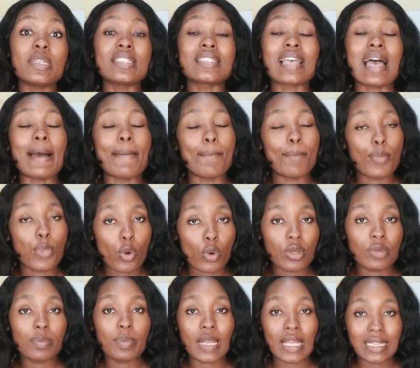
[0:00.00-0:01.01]
and
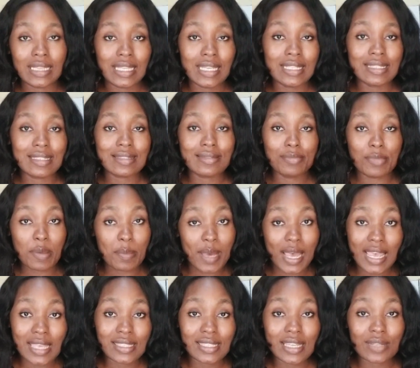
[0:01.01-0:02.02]
boiled plantains. Remember,
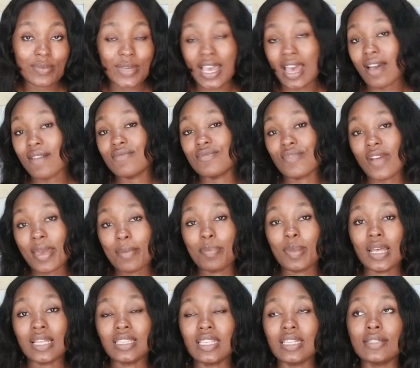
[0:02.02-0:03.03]
I said we have ripe
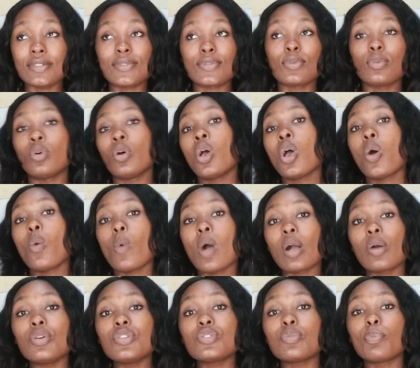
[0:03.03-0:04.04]
plantains, so we're
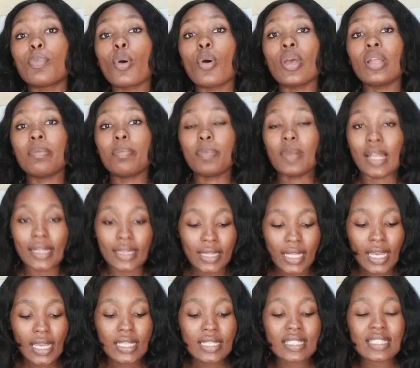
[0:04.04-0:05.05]
going to boil
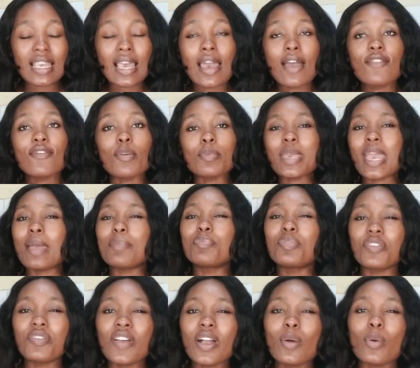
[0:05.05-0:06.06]
plantains. For me, I
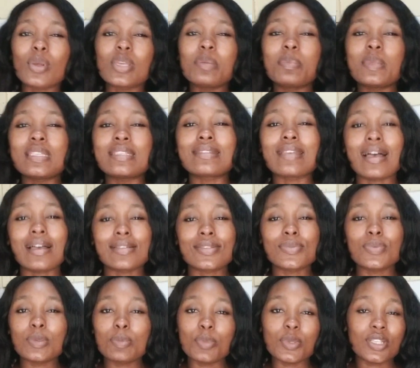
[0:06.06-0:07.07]
prefer coffee beans and
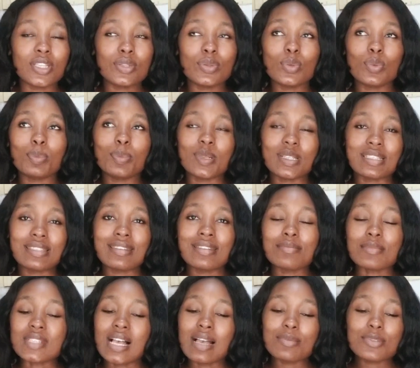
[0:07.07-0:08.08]
sweet potato, but
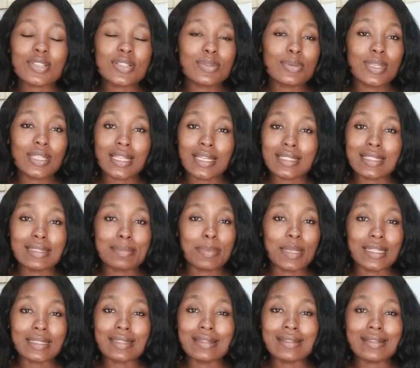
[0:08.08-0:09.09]
I'm just looking at these
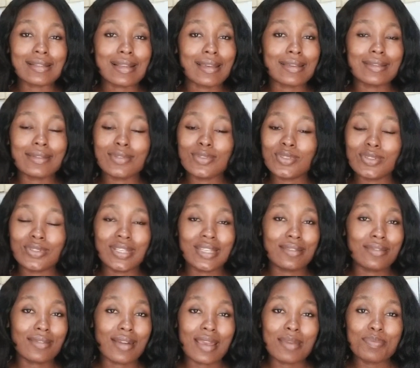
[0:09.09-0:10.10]
plantains like you're gonna
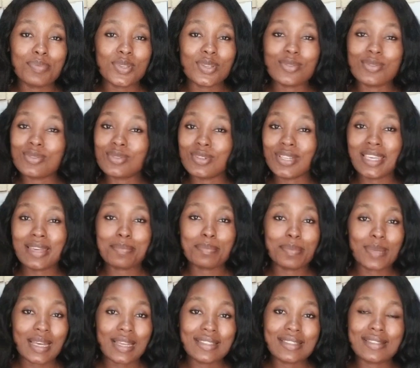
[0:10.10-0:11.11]
get ripe, you're gonna get
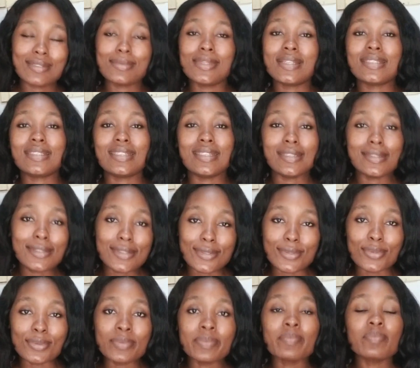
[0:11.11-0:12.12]
bad, so let's eat
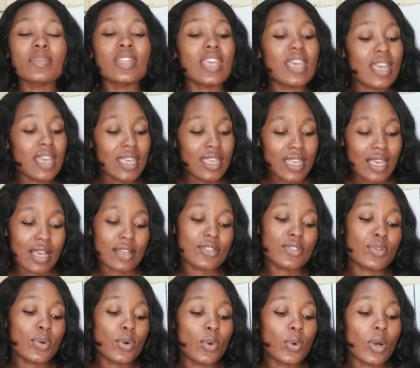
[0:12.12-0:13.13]
you. Yeah,
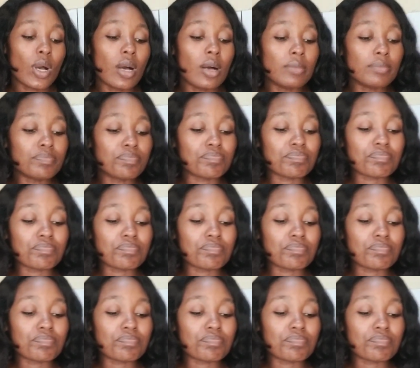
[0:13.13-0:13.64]
so